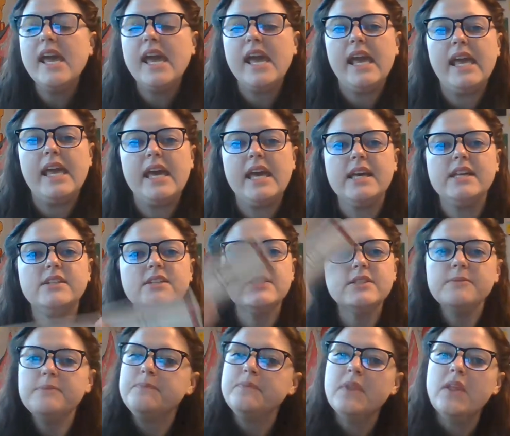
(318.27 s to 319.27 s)
And
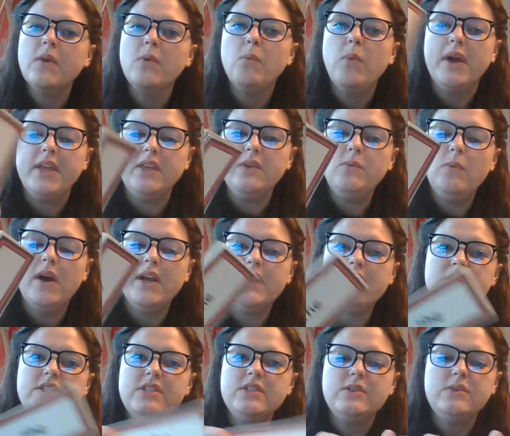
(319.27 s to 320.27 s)
what you want to
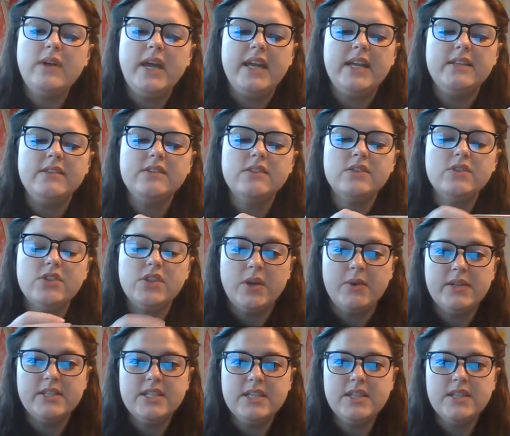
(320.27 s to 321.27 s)
do is show
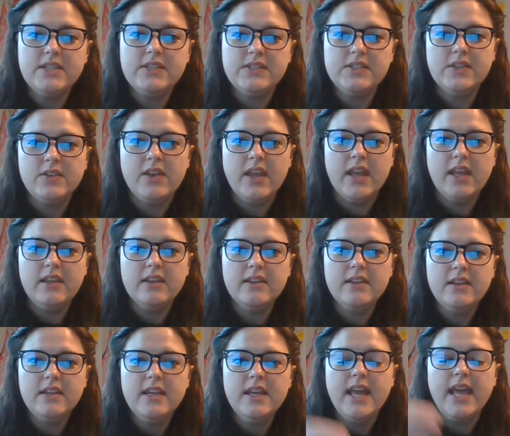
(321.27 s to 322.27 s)
it to the student.
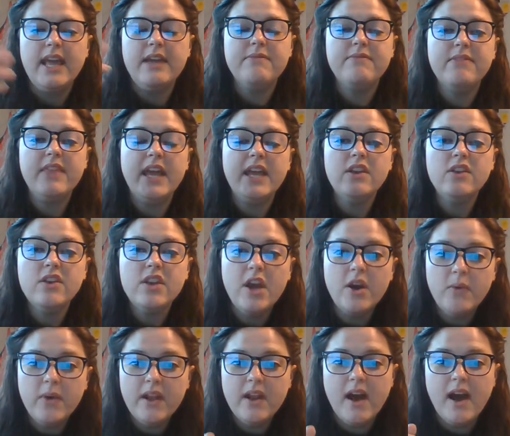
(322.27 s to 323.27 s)
If they
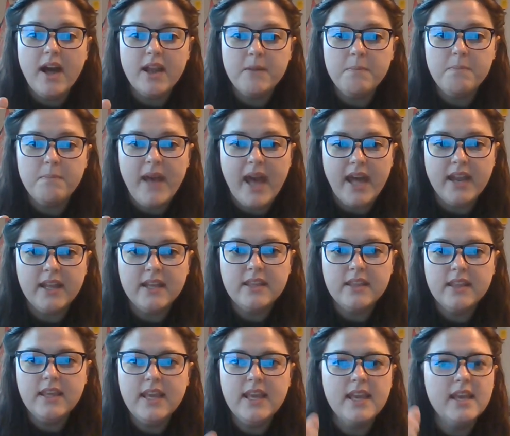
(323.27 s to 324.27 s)
know it
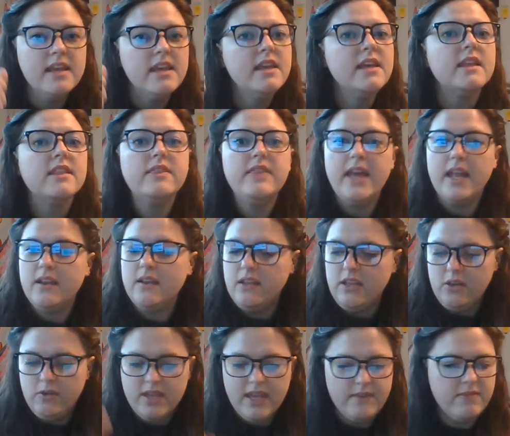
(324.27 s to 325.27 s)
automatically, then
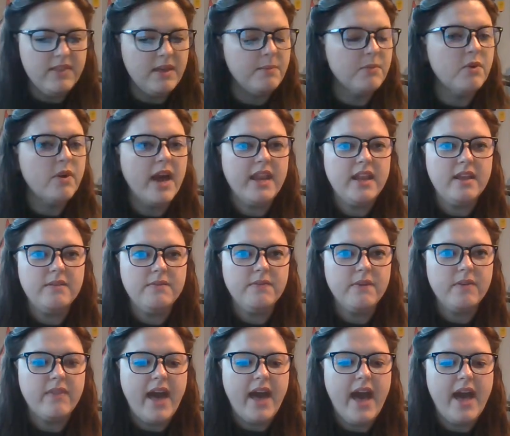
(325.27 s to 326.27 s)
you give them credit
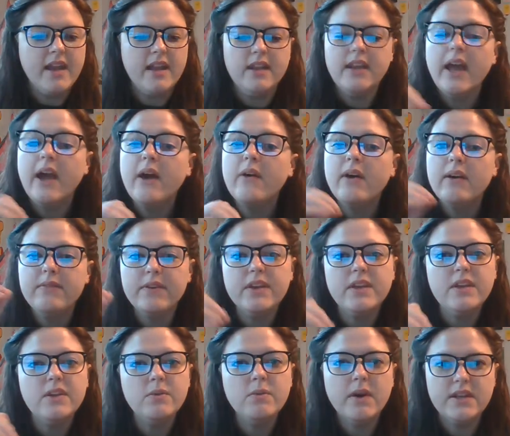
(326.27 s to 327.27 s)
for that. And however
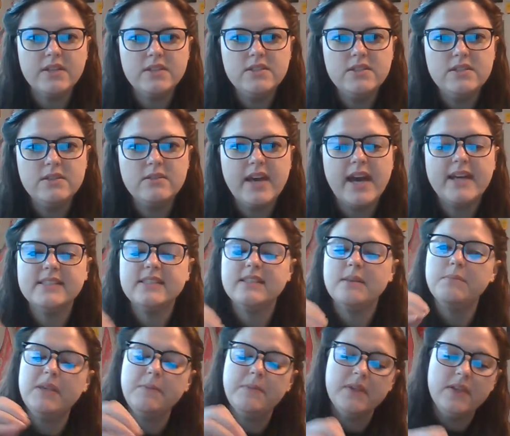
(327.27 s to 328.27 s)
you want to do that,
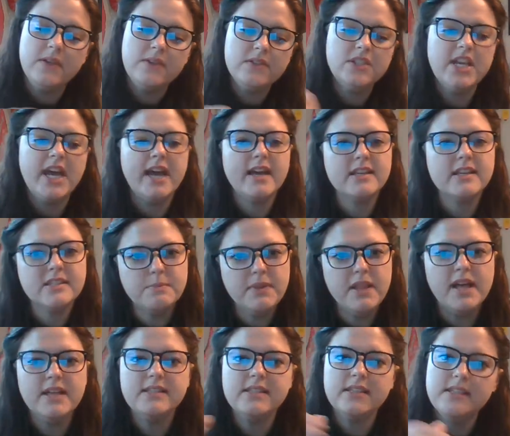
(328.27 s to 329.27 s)
some people use checks,
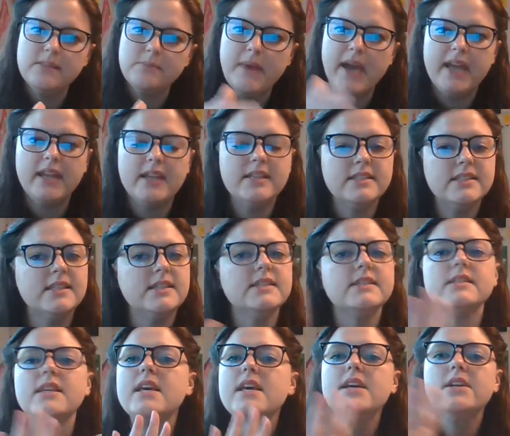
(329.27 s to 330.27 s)
pluses,
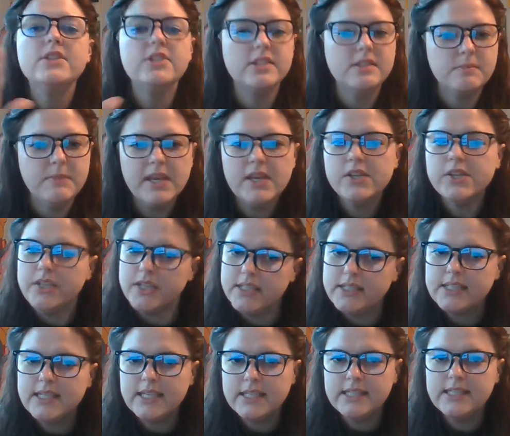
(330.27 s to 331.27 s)
minuses. Just make sure
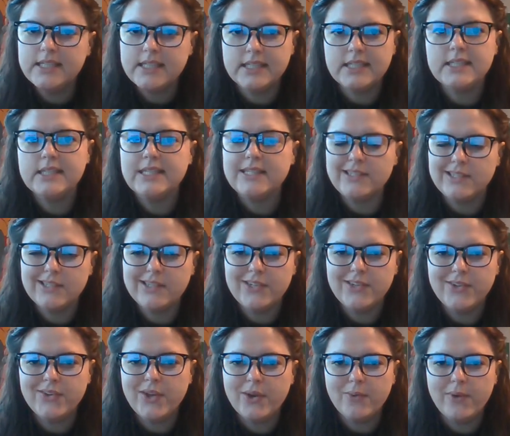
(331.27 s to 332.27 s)
it's consistent so
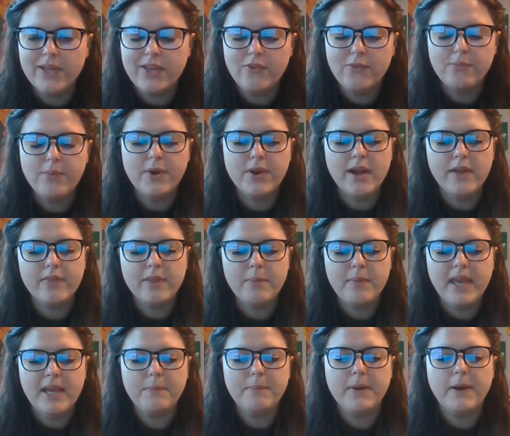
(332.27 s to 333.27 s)
you know what you've put on the
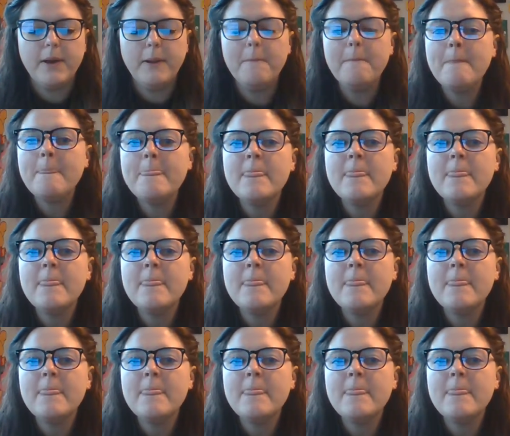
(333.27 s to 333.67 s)
paper.